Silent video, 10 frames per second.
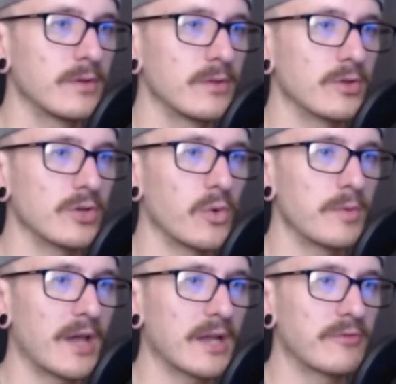They're going
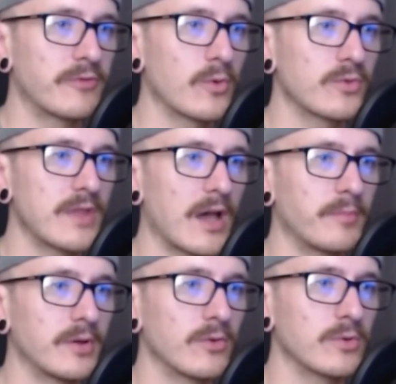back and forth now,
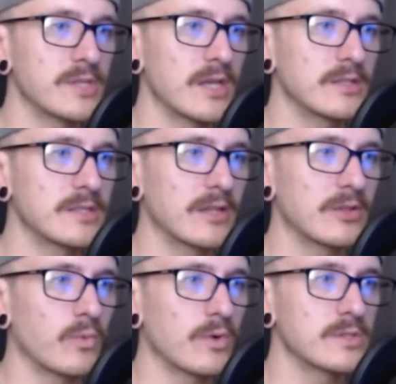but Ortega's getting the
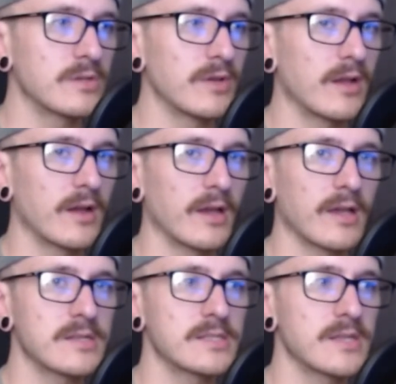worst of it, I
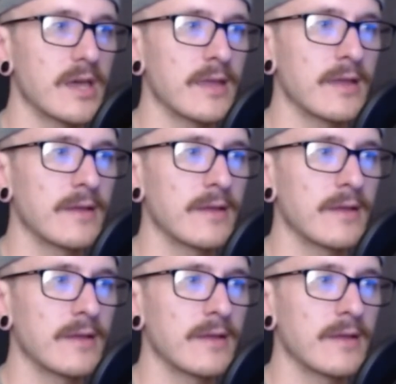got to say.